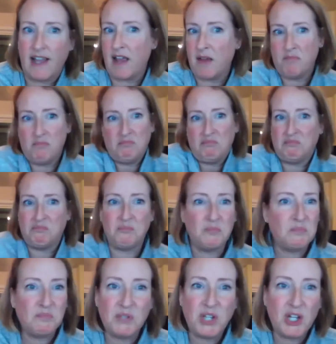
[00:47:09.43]
I'm
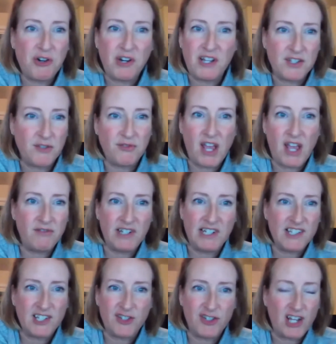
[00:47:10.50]
curious if you have
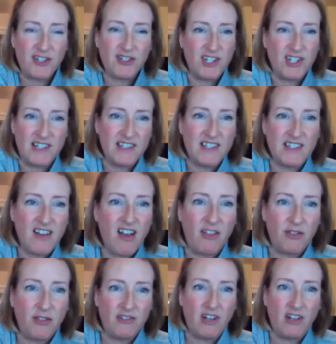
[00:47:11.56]
any suggestions
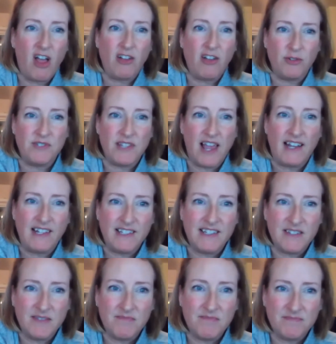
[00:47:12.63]
on, along those
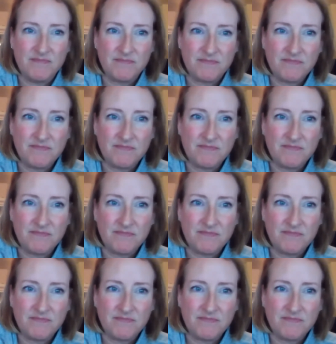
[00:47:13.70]
lines.